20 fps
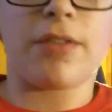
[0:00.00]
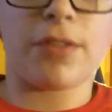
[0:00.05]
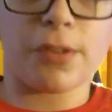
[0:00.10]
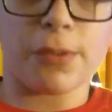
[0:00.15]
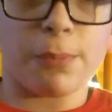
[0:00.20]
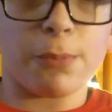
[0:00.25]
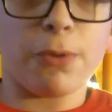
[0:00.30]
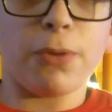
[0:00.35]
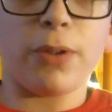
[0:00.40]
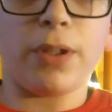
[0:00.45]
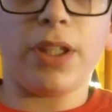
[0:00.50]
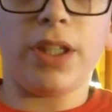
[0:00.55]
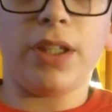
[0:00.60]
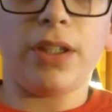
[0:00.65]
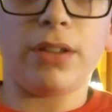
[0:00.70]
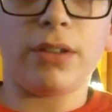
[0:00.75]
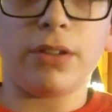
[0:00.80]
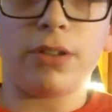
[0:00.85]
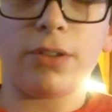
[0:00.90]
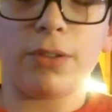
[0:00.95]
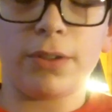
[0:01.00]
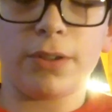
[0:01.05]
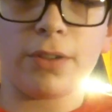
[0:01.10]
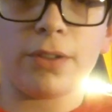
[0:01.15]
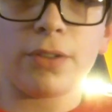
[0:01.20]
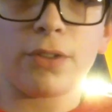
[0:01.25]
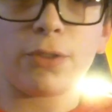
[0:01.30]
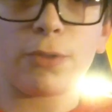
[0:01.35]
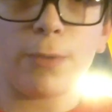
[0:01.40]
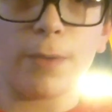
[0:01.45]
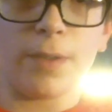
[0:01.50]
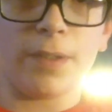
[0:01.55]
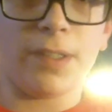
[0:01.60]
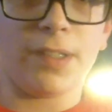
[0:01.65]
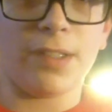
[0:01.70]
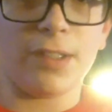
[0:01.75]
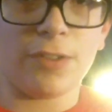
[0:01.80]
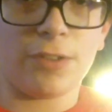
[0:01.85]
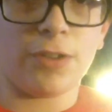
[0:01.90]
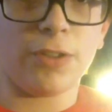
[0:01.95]
have some pretty good
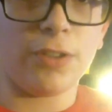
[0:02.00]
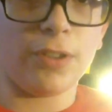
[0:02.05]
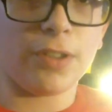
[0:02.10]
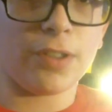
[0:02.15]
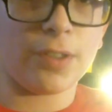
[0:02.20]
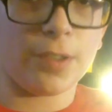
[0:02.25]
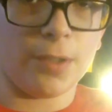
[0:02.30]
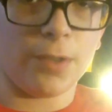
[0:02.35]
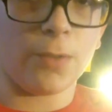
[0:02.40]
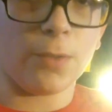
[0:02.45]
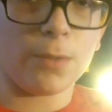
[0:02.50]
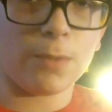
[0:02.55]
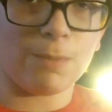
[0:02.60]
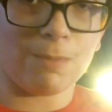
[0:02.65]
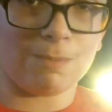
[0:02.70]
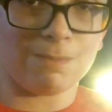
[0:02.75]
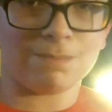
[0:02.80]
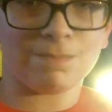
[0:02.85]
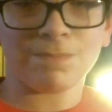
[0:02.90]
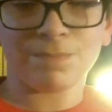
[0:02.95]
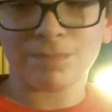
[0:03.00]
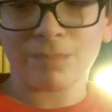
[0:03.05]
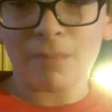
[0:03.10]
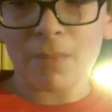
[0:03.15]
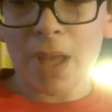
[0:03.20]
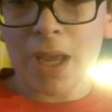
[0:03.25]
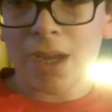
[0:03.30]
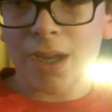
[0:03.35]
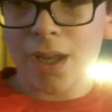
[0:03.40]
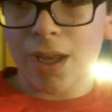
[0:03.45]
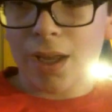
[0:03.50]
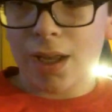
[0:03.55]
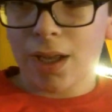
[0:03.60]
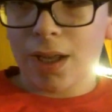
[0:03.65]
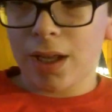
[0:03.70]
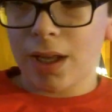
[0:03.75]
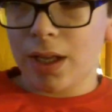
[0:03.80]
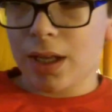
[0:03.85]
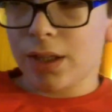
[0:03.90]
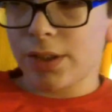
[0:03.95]
transitions too.
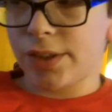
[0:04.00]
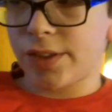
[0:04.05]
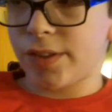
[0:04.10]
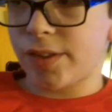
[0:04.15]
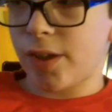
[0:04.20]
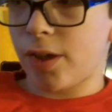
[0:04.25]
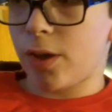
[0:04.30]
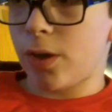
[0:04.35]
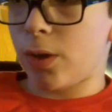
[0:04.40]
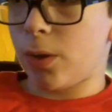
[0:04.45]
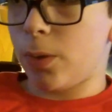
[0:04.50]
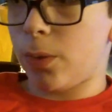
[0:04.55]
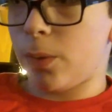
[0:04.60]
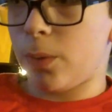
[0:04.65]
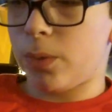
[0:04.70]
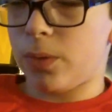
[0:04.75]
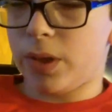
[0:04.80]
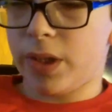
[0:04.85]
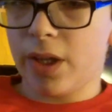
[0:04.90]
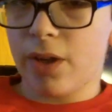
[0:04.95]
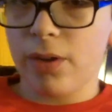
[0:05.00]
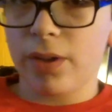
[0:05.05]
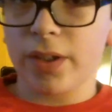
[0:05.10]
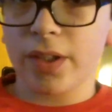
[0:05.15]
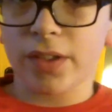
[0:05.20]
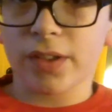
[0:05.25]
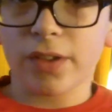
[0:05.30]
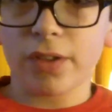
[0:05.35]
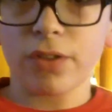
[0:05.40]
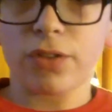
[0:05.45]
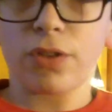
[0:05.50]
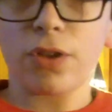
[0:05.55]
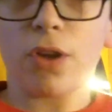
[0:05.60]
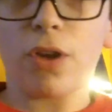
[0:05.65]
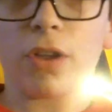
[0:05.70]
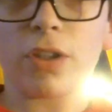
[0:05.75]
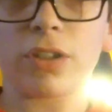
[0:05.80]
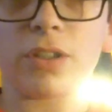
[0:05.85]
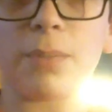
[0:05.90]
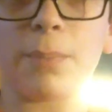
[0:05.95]
So now I guess I'll
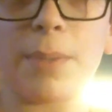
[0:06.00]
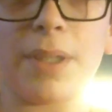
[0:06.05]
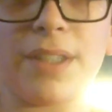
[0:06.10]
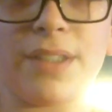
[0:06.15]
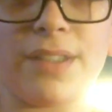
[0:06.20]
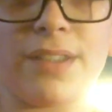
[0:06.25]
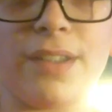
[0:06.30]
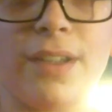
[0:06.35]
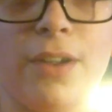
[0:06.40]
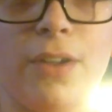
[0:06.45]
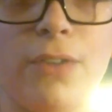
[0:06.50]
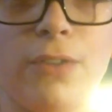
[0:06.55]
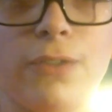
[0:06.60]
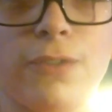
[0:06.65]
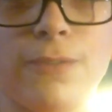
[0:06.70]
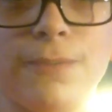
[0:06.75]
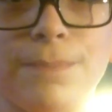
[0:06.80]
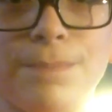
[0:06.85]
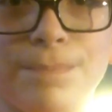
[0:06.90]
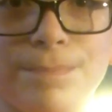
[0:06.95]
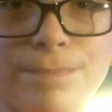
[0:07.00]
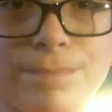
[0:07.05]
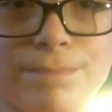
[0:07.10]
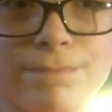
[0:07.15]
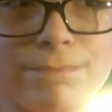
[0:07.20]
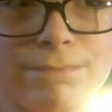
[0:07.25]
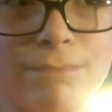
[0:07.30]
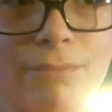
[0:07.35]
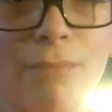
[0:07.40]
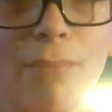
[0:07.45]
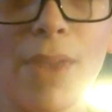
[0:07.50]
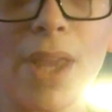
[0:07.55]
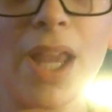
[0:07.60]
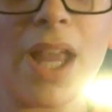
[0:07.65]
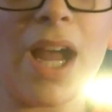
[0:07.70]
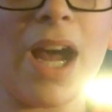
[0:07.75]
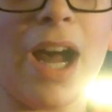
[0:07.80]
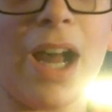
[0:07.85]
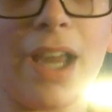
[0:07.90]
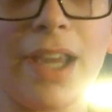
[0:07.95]
talk to myself.
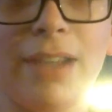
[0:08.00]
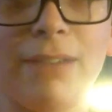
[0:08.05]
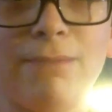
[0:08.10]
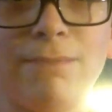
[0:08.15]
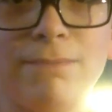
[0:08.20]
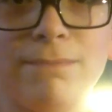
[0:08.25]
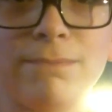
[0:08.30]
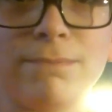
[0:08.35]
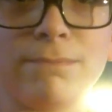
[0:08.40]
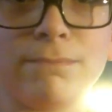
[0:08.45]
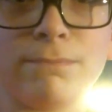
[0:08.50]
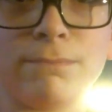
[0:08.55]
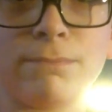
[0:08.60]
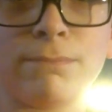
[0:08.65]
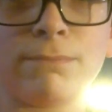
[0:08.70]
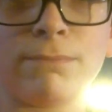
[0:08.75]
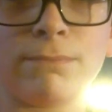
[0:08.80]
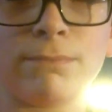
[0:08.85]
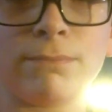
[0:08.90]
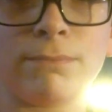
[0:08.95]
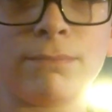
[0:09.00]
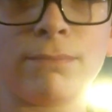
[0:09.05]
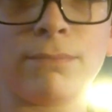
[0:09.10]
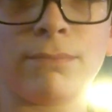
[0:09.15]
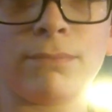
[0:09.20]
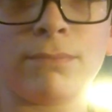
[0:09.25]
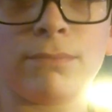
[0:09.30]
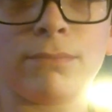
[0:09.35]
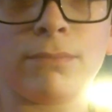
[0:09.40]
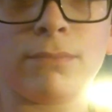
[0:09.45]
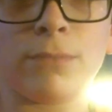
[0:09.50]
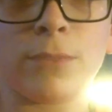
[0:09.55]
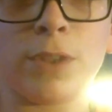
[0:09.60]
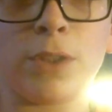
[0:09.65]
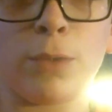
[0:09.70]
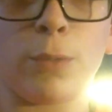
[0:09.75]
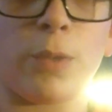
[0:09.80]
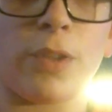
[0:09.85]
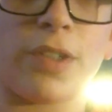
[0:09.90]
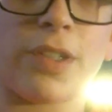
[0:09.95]
Hi. Hi.
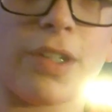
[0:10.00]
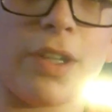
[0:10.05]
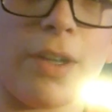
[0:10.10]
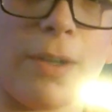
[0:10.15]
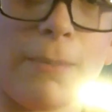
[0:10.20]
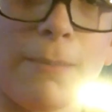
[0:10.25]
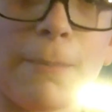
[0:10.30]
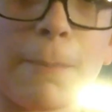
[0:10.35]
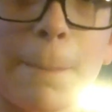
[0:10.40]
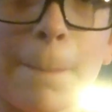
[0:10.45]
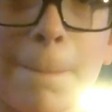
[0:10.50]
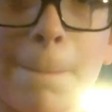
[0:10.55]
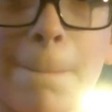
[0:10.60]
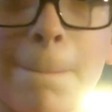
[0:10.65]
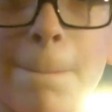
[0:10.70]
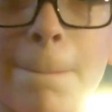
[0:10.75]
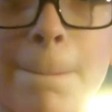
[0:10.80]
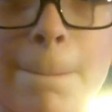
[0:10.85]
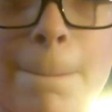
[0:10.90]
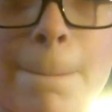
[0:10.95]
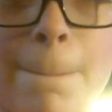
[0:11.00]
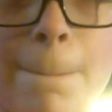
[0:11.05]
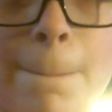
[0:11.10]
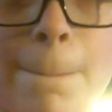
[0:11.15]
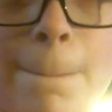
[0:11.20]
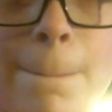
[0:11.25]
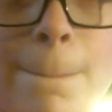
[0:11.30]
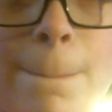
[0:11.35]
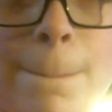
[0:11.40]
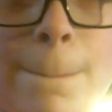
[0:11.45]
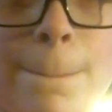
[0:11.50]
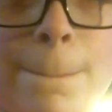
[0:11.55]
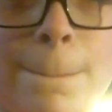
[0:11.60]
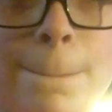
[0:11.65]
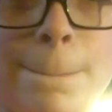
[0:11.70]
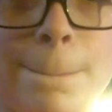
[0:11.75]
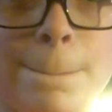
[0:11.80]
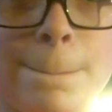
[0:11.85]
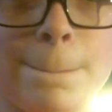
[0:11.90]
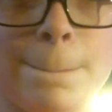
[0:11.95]
What's up? Nothing.
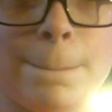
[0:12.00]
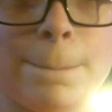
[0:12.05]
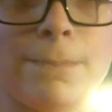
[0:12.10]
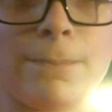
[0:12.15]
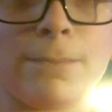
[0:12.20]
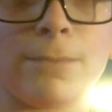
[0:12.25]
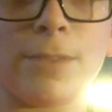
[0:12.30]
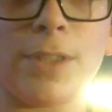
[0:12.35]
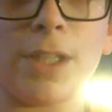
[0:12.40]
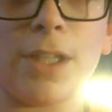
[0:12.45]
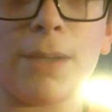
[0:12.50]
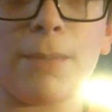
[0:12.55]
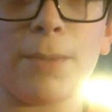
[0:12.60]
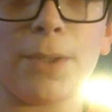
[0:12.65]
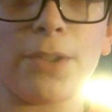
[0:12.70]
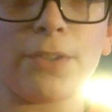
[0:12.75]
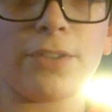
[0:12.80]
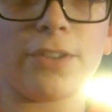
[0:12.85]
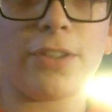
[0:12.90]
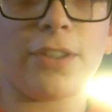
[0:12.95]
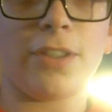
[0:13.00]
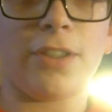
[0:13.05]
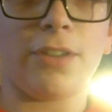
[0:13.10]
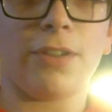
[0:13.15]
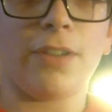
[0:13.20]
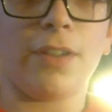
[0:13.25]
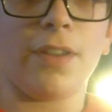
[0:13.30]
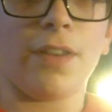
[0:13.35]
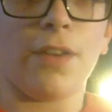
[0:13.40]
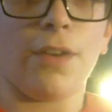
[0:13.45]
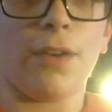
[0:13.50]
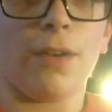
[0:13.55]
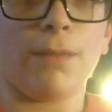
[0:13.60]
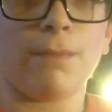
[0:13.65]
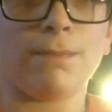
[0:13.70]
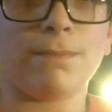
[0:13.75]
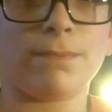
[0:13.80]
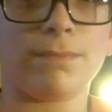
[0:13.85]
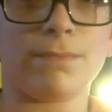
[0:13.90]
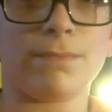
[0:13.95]
Not much here either.